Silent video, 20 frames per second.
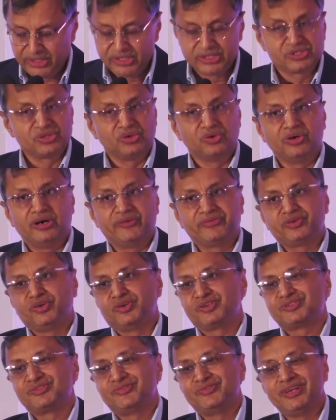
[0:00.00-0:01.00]
So, of
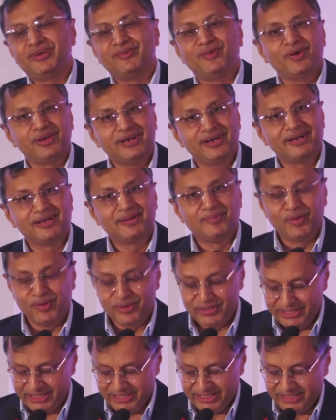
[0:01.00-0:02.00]
course, we have all heard
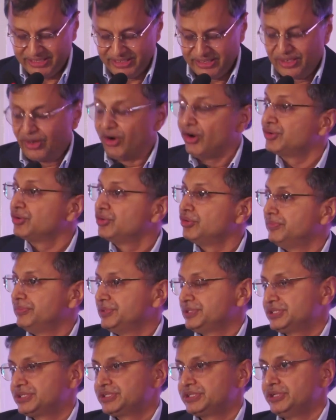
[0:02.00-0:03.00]
about the
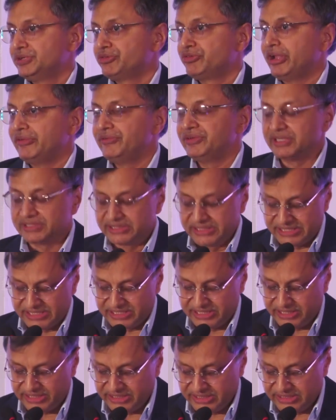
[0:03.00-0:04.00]
autonomous driving
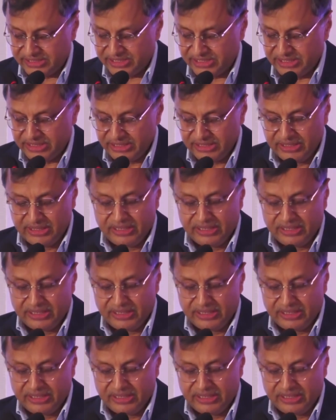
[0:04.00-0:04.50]
assistance.